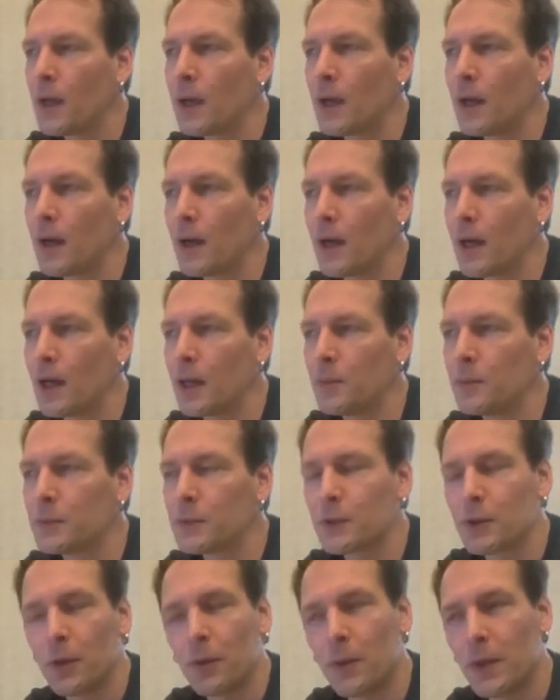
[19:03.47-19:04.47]
I'm
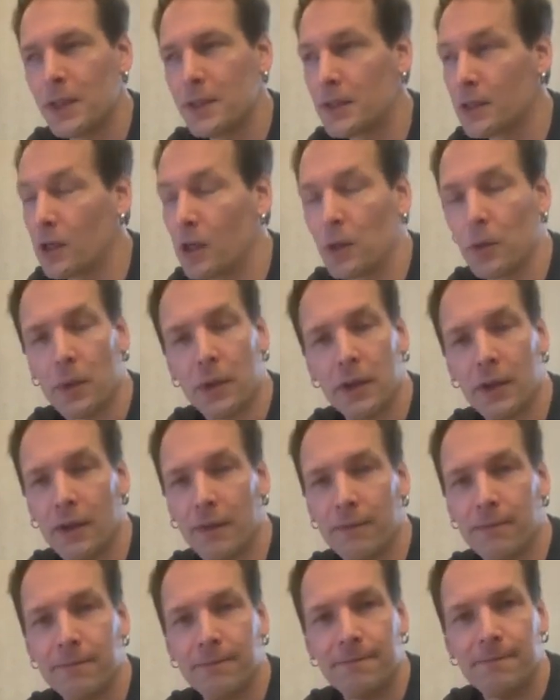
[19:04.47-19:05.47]
so easygoing with
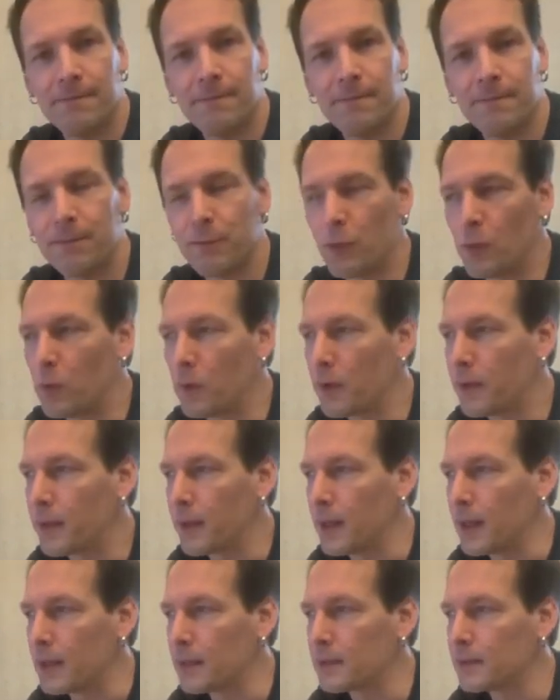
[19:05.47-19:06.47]
the food
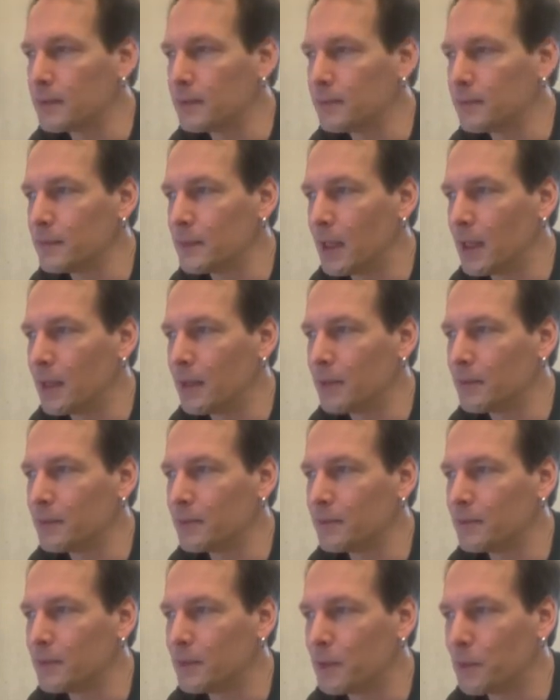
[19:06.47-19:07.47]
things and
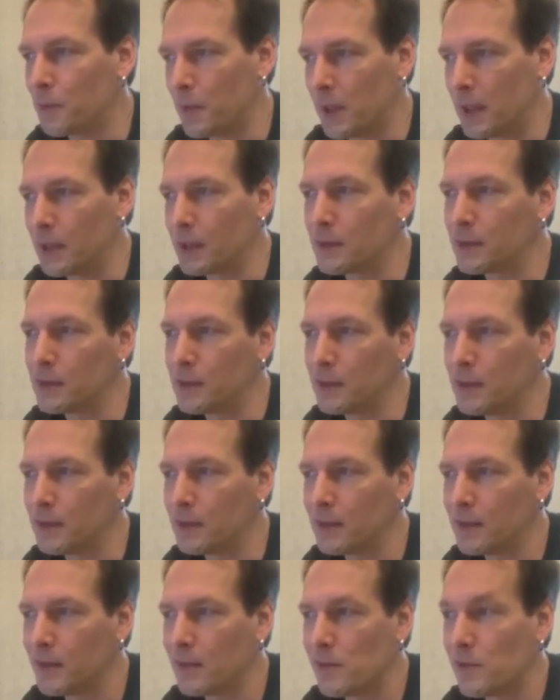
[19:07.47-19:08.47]
drinks,
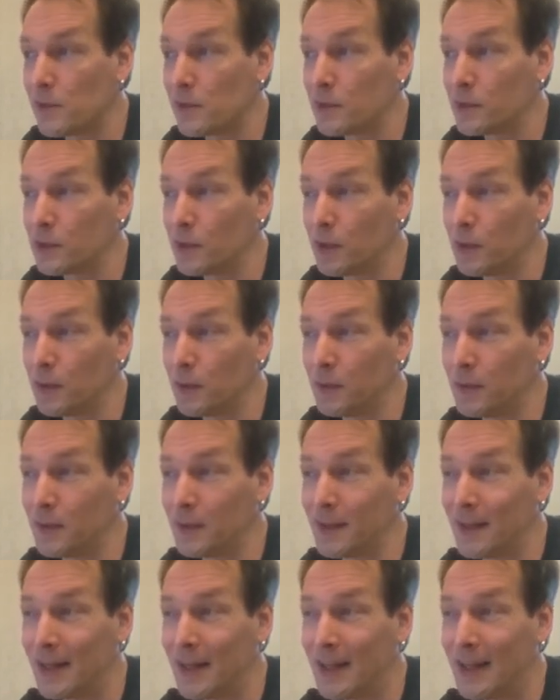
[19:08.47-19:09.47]
so
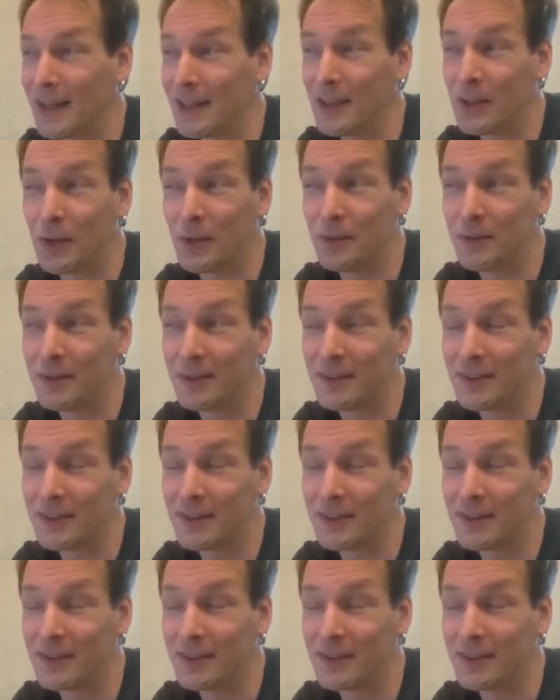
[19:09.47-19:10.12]
I don't